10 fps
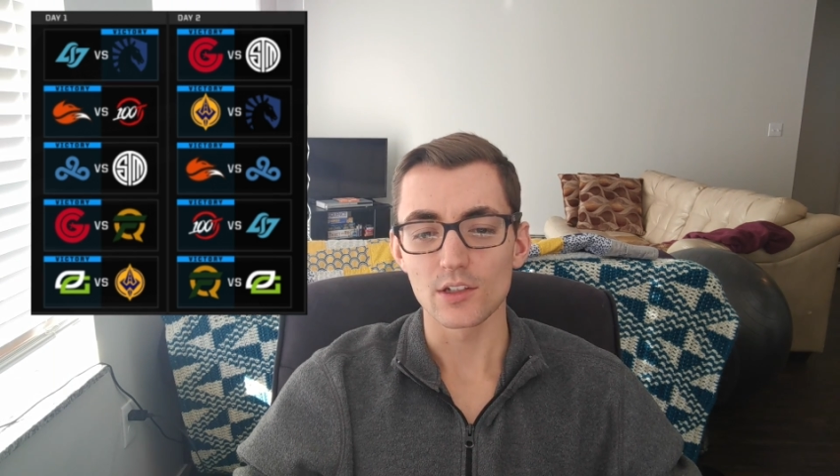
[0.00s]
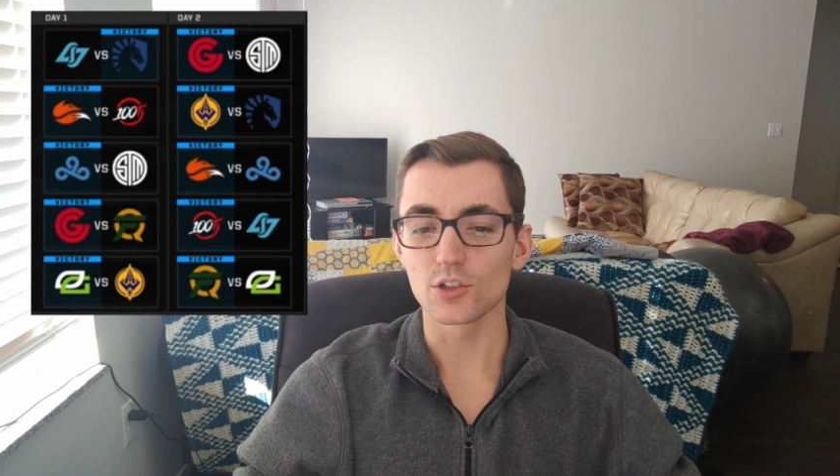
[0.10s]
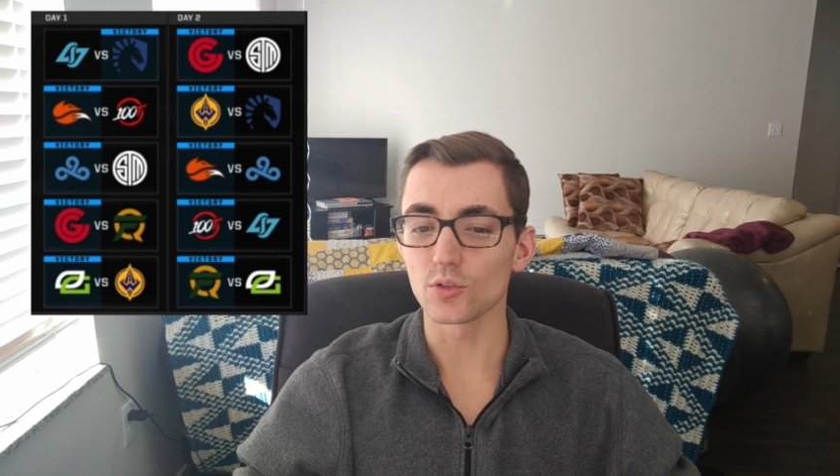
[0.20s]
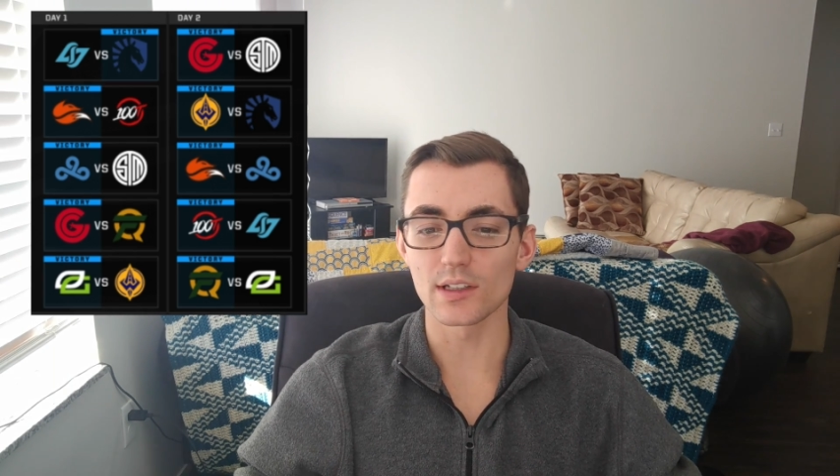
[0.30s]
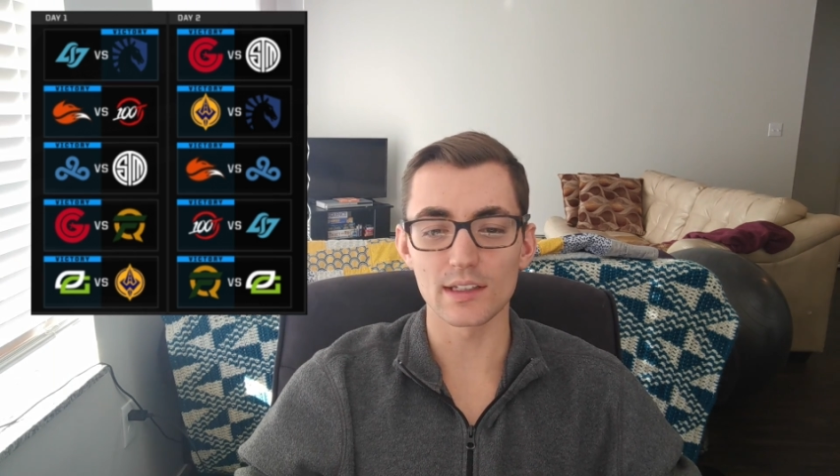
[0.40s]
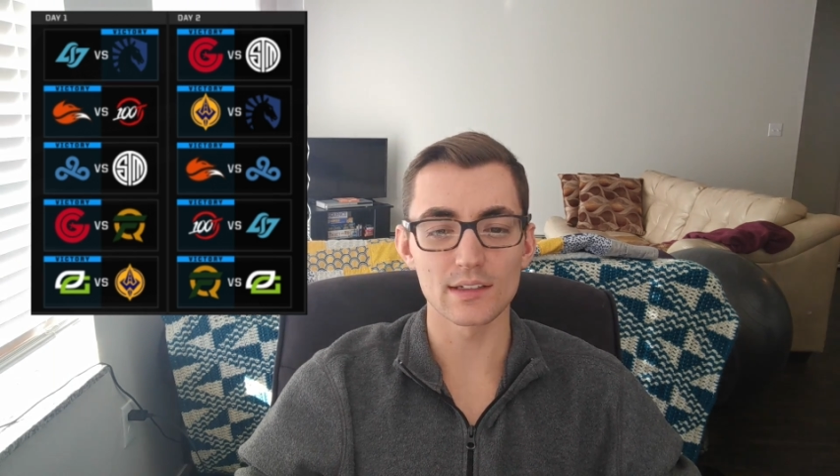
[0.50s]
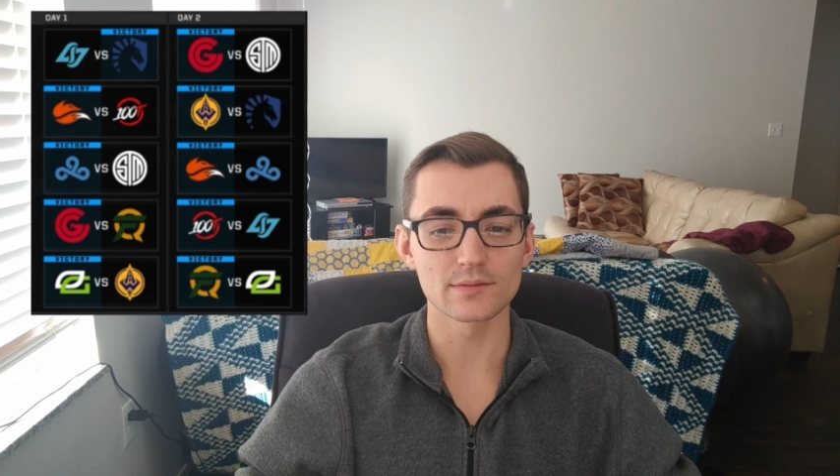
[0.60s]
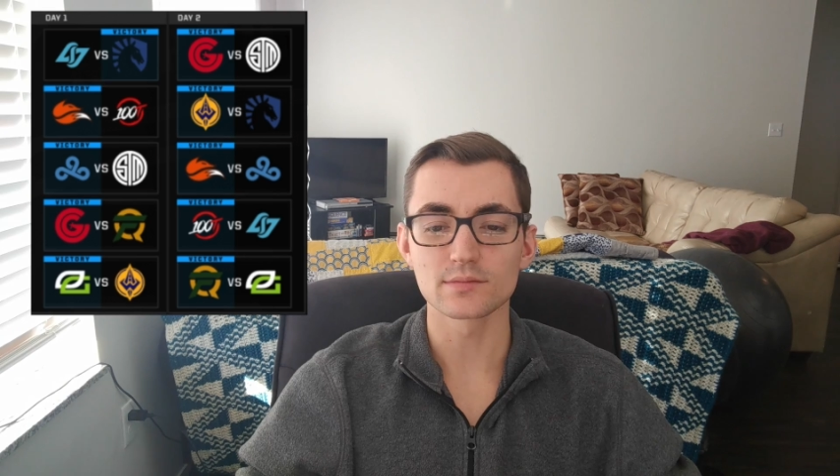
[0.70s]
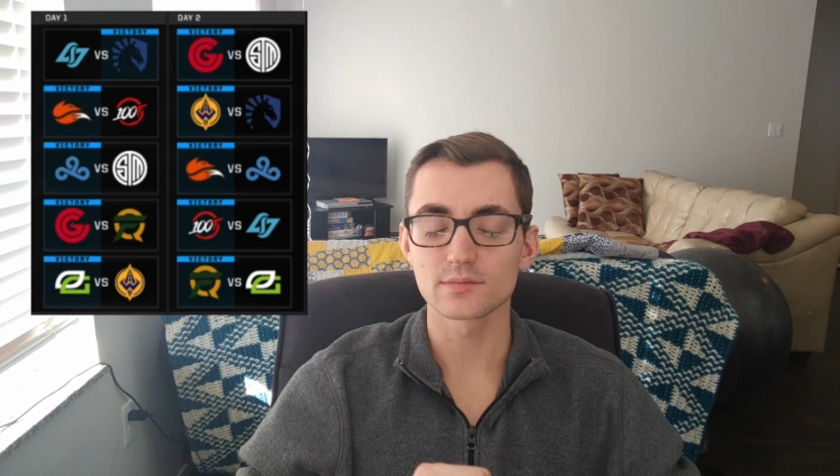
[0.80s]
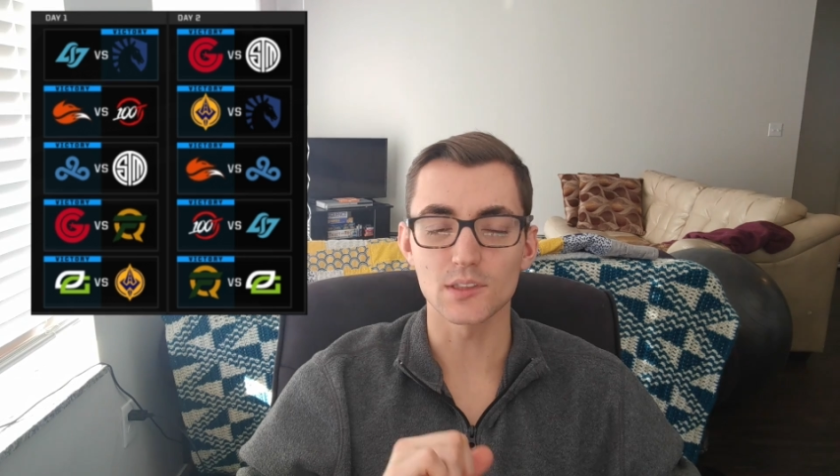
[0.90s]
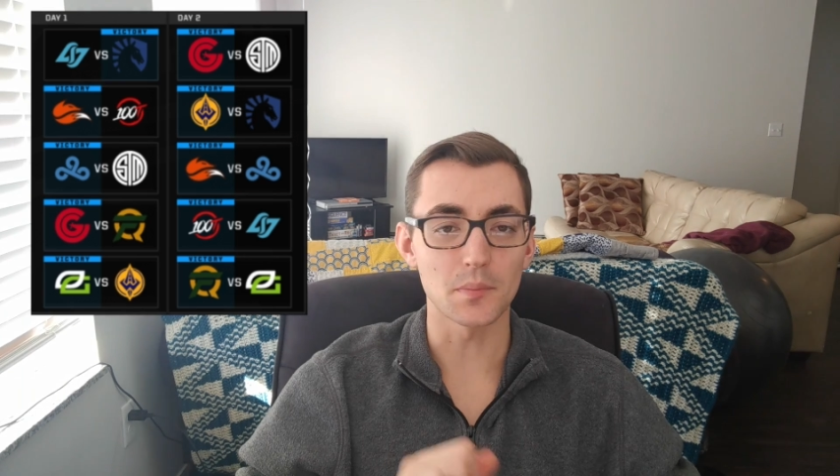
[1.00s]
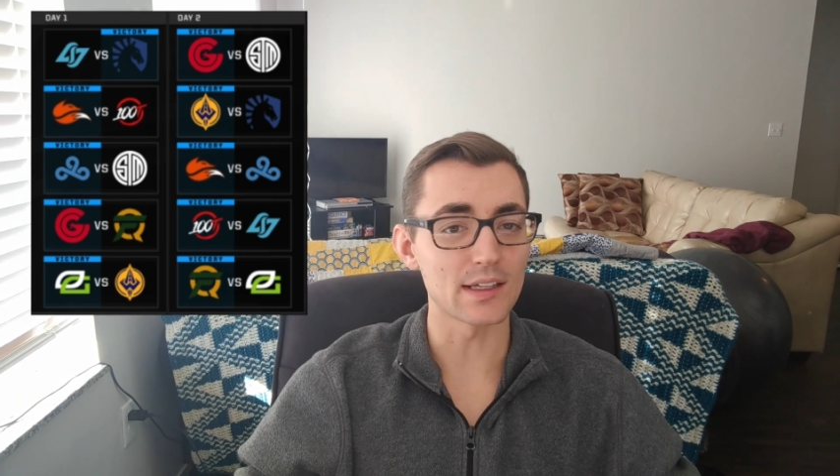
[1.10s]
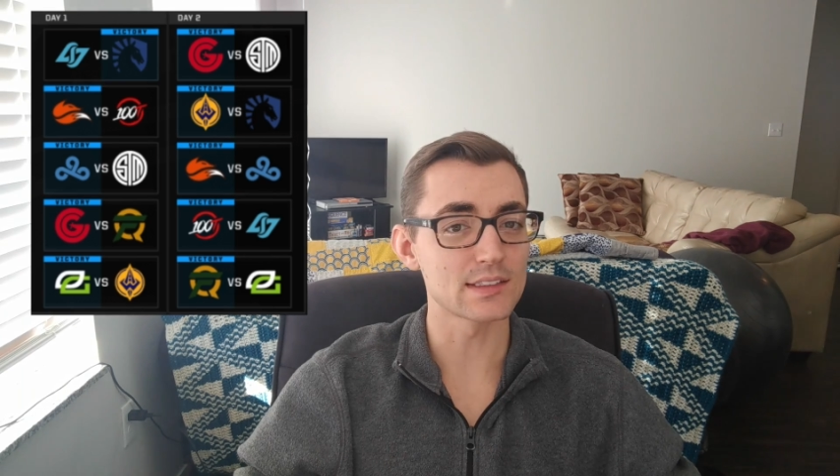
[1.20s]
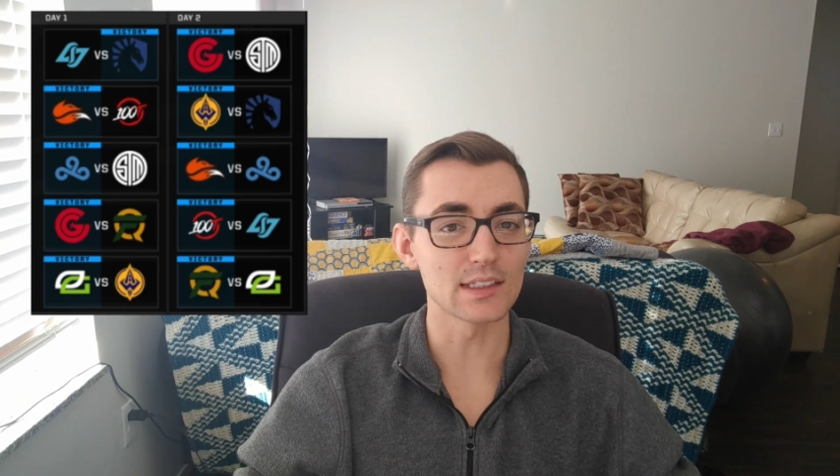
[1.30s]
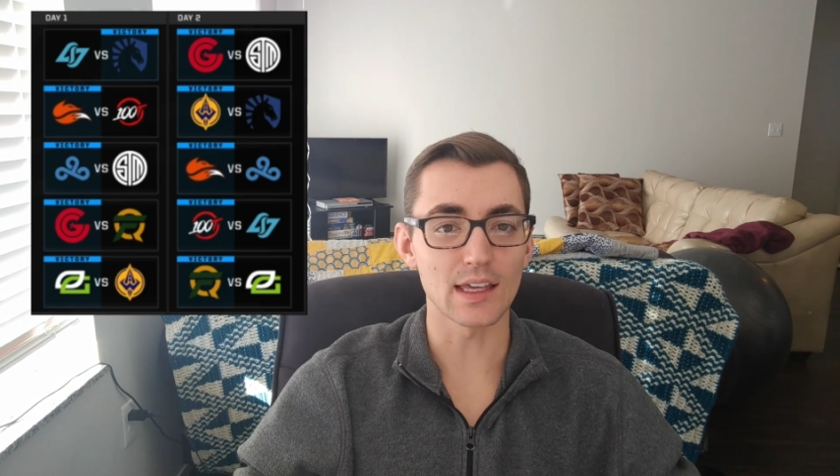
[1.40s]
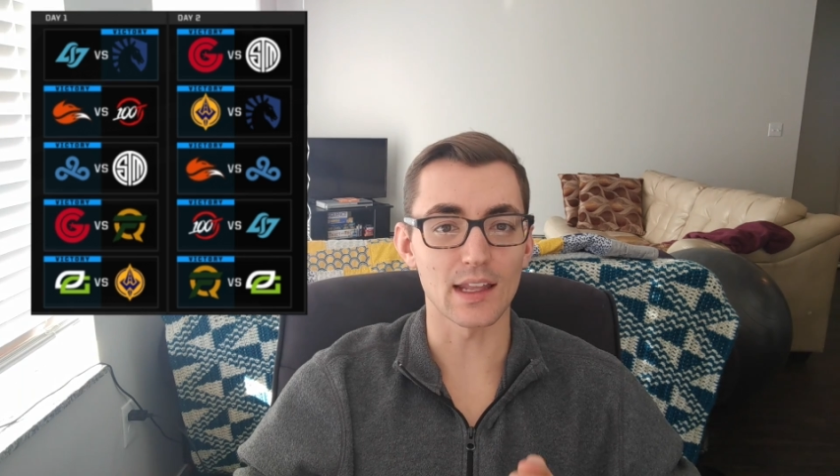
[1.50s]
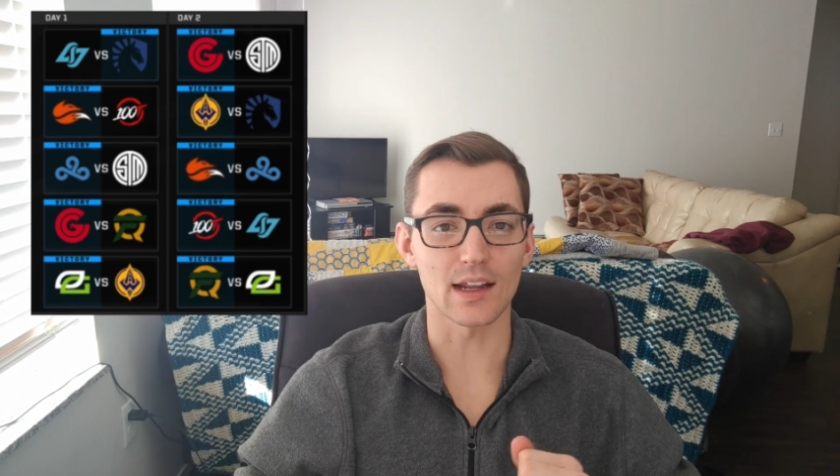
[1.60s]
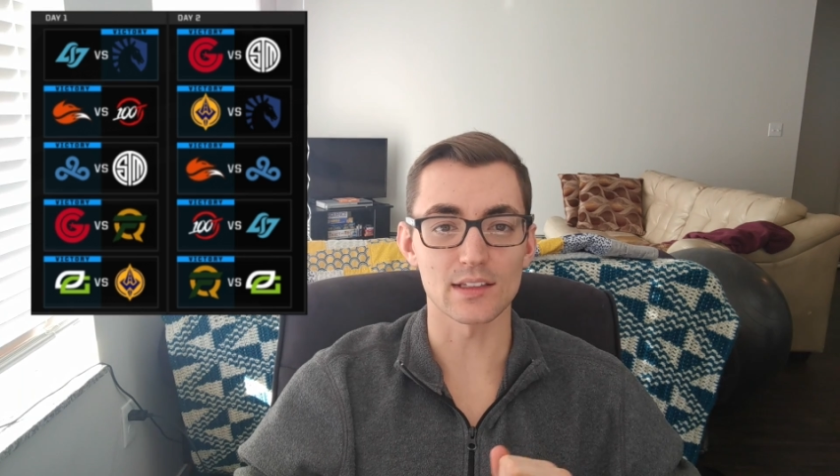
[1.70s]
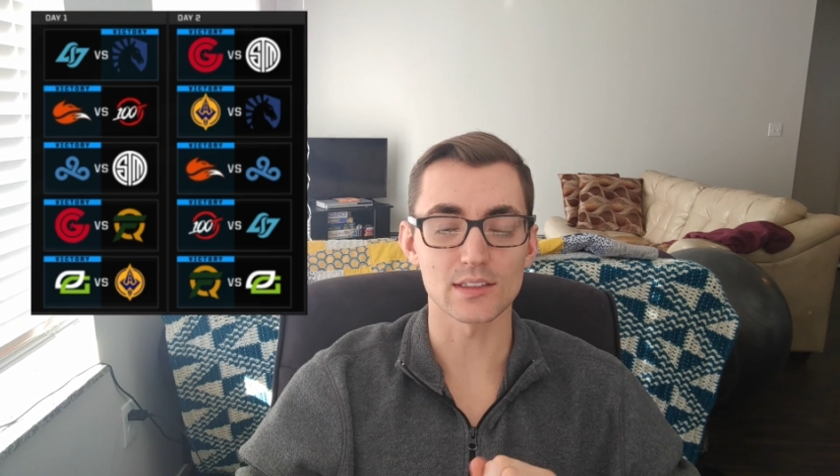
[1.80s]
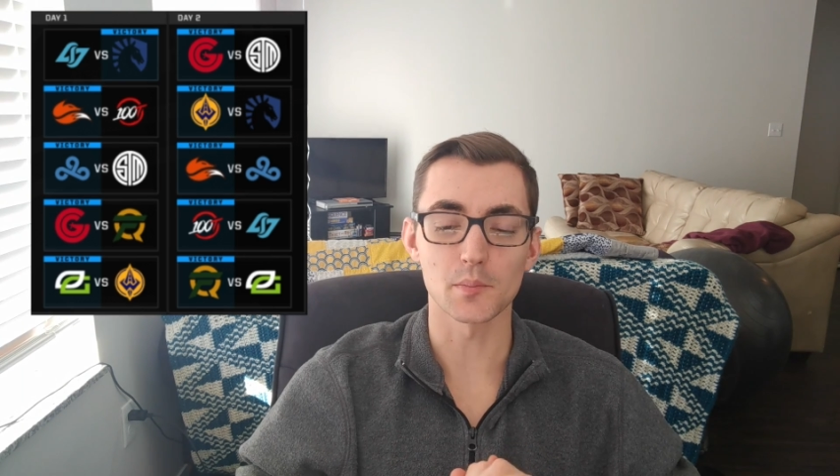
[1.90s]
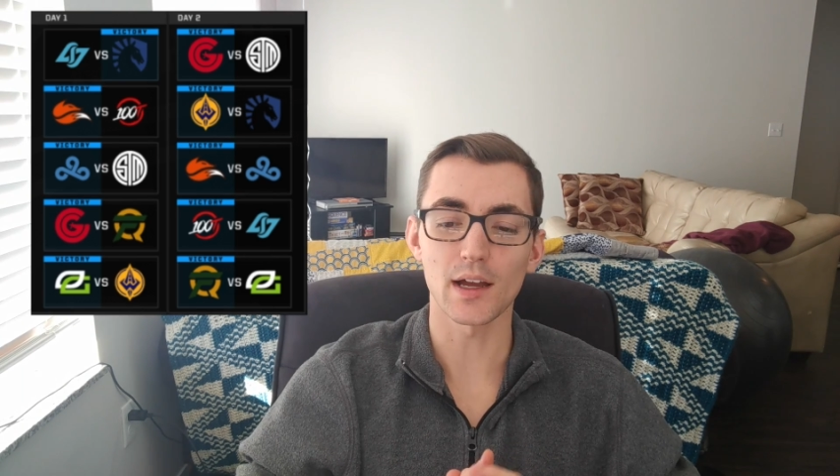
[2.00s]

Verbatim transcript: doing the best he can, honestly.